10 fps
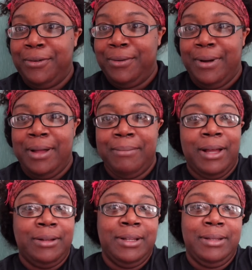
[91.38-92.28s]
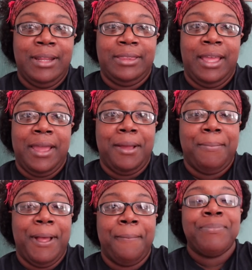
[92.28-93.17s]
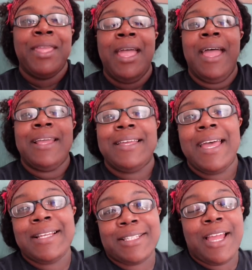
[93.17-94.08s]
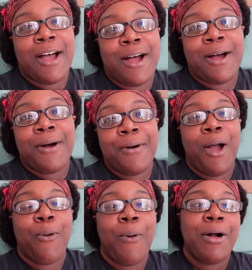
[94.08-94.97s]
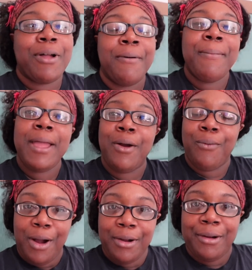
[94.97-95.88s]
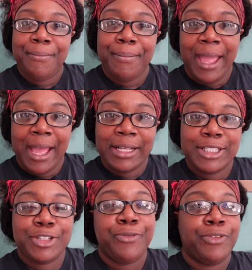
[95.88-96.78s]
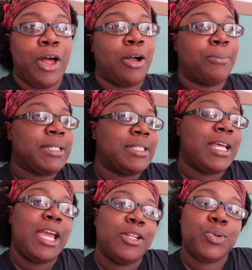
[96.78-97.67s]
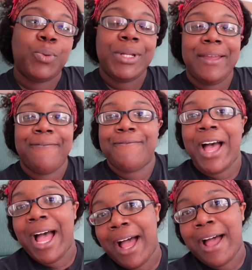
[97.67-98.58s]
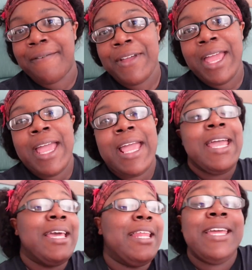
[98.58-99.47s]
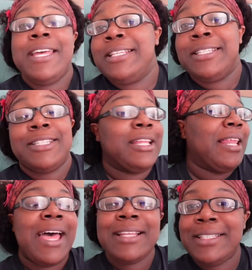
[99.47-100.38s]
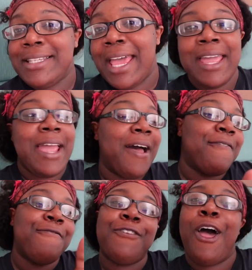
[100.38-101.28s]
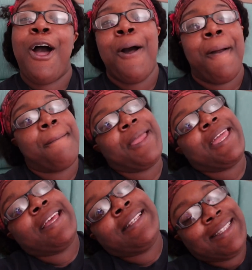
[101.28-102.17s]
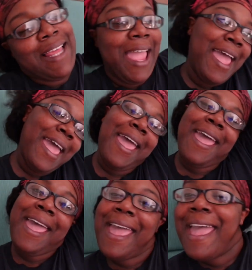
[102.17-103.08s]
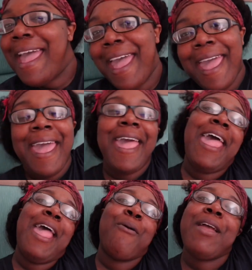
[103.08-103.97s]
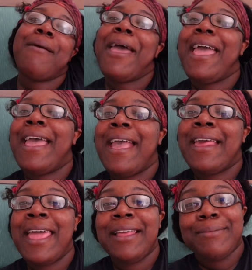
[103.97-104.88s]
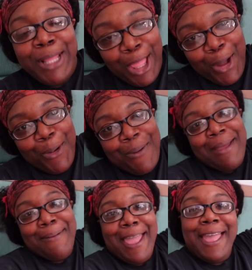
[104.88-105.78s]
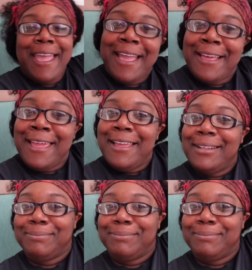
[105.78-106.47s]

Oh, I'm all in that thing. But yes, y'all. Welcome and welcome back to Vlogmas Day 25. It is the last day of Vlogmas. Hey, we made it. We made it.